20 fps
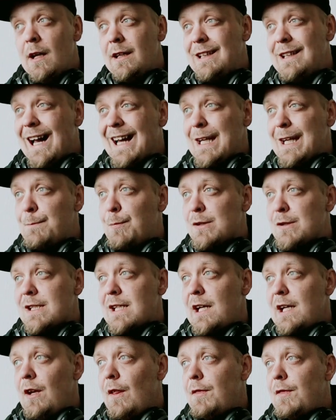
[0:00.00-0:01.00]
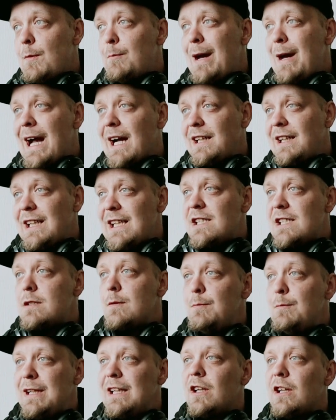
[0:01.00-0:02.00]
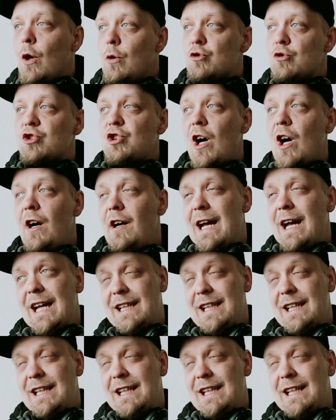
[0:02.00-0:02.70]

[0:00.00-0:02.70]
90% of the bag needs to be Lone Star,